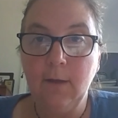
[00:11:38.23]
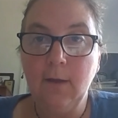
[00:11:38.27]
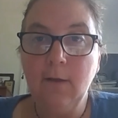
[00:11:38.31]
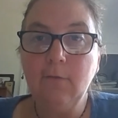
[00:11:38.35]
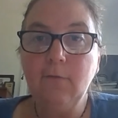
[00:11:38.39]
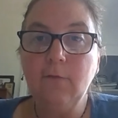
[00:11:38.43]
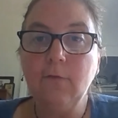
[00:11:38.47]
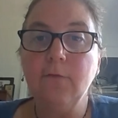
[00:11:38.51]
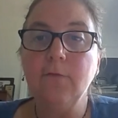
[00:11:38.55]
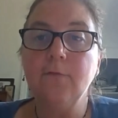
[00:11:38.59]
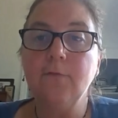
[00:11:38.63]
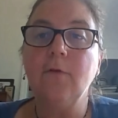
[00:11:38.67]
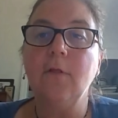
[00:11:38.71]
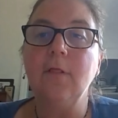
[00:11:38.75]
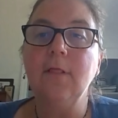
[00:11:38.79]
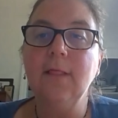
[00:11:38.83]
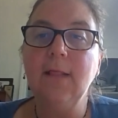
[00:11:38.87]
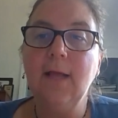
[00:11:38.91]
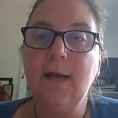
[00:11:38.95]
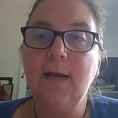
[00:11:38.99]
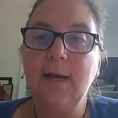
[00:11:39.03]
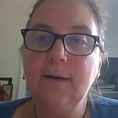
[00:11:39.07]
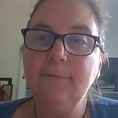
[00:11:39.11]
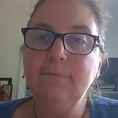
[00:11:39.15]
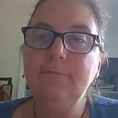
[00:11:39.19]
So there's a
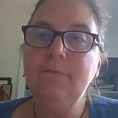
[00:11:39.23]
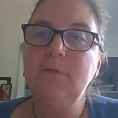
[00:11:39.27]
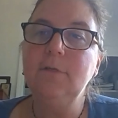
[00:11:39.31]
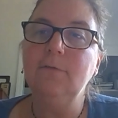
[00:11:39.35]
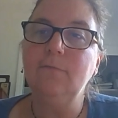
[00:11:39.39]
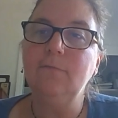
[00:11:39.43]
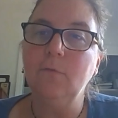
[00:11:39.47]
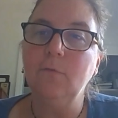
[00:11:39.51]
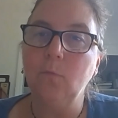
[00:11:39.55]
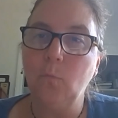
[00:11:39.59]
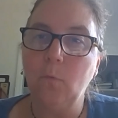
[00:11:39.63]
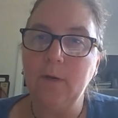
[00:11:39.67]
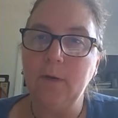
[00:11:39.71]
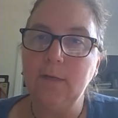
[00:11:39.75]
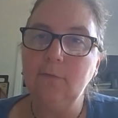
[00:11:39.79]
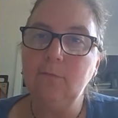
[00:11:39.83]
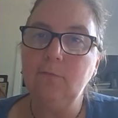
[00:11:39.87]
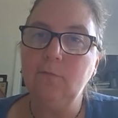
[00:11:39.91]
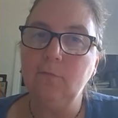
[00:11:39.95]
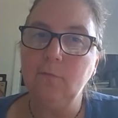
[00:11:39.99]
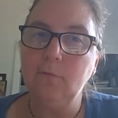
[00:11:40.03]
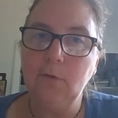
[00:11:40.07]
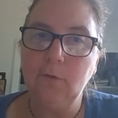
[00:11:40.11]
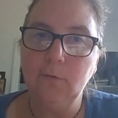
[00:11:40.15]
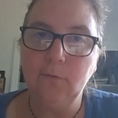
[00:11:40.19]
lot of different ways
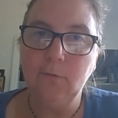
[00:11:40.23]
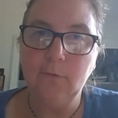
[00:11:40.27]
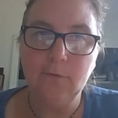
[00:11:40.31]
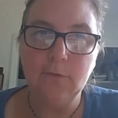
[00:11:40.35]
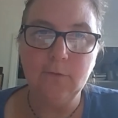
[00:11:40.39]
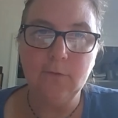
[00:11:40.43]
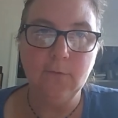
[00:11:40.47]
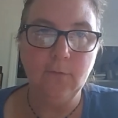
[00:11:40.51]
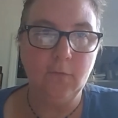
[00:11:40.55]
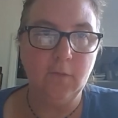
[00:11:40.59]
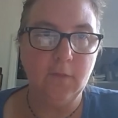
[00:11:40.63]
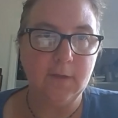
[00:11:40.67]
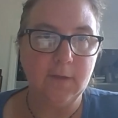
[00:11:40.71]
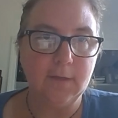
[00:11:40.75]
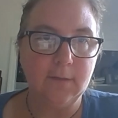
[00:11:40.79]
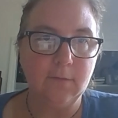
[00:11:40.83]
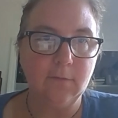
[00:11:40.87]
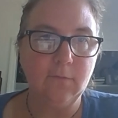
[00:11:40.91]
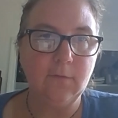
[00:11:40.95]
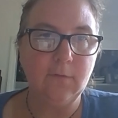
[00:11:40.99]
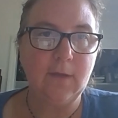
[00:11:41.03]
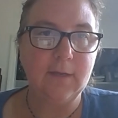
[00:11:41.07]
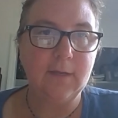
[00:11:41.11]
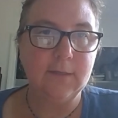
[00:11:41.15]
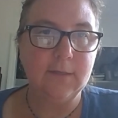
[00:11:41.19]
for you to do
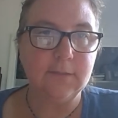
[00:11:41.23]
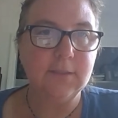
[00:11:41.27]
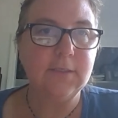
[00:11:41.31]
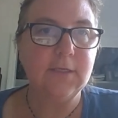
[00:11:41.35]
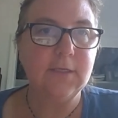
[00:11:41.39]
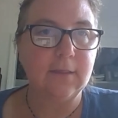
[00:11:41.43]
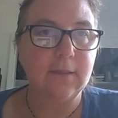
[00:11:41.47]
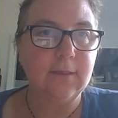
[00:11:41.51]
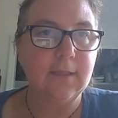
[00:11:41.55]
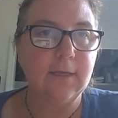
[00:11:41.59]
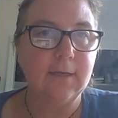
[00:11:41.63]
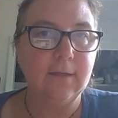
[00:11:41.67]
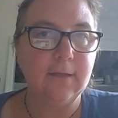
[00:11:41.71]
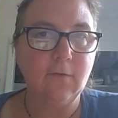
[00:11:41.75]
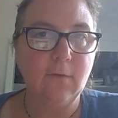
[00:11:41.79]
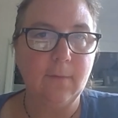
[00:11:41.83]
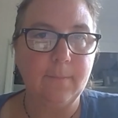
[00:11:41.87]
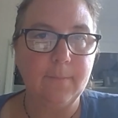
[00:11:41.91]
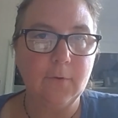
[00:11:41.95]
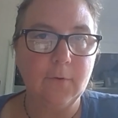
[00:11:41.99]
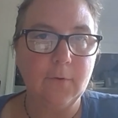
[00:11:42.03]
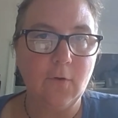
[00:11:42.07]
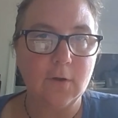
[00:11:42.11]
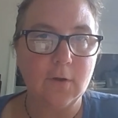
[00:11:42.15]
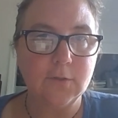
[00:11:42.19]
things and set things up
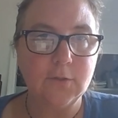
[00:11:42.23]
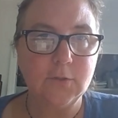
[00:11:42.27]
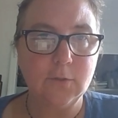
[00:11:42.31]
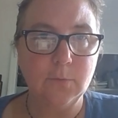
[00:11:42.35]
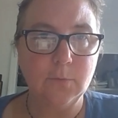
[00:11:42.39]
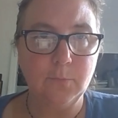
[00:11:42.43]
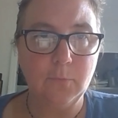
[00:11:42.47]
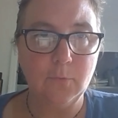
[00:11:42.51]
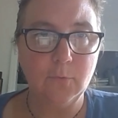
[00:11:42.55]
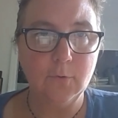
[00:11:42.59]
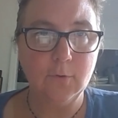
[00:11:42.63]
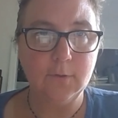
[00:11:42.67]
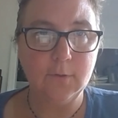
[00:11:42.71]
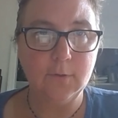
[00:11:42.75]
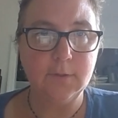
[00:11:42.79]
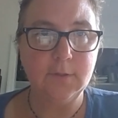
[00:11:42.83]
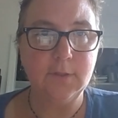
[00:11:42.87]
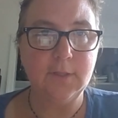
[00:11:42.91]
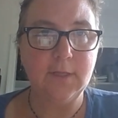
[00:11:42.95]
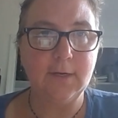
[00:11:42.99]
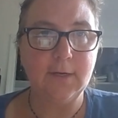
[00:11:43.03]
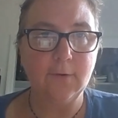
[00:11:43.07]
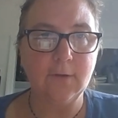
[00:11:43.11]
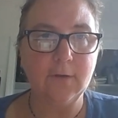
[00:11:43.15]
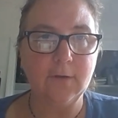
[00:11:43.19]
across the board
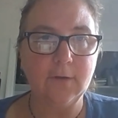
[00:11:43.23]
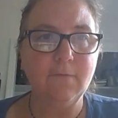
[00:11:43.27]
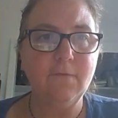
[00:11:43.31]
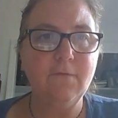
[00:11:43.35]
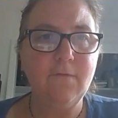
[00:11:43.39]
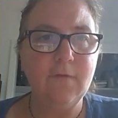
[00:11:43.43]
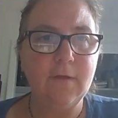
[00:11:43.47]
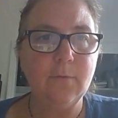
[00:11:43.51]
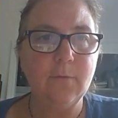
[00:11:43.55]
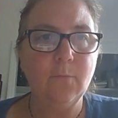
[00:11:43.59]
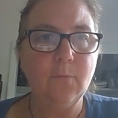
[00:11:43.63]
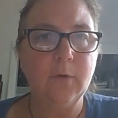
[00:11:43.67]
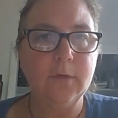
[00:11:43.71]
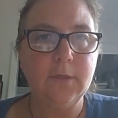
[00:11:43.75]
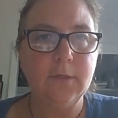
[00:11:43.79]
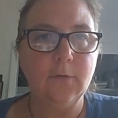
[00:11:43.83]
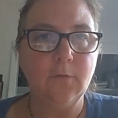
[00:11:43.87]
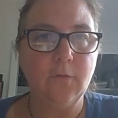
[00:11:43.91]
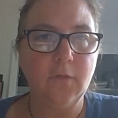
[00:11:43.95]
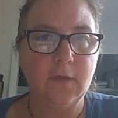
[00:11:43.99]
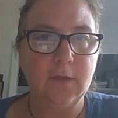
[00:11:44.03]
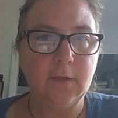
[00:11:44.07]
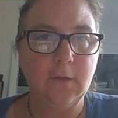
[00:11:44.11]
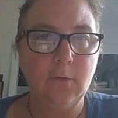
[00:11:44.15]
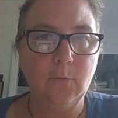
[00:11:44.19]
that are going to fit what you
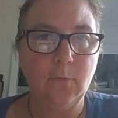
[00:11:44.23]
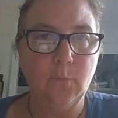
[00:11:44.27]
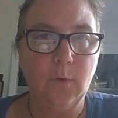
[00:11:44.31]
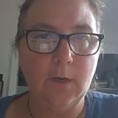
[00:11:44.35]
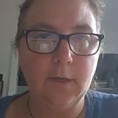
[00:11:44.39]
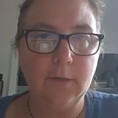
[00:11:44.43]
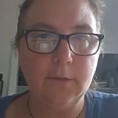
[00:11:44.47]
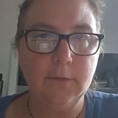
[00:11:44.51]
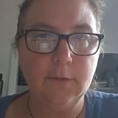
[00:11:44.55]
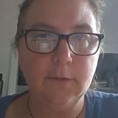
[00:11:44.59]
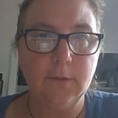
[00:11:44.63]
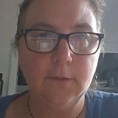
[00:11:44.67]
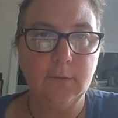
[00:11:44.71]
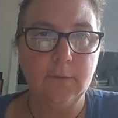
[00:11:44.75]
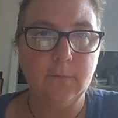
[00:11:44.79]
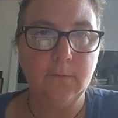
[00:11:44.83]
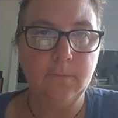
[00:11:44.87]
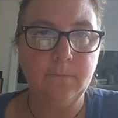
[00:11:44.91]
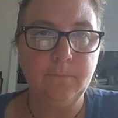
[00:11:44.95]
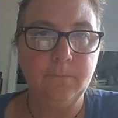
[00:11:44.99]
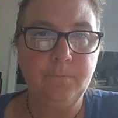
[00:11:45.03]
think you want to do.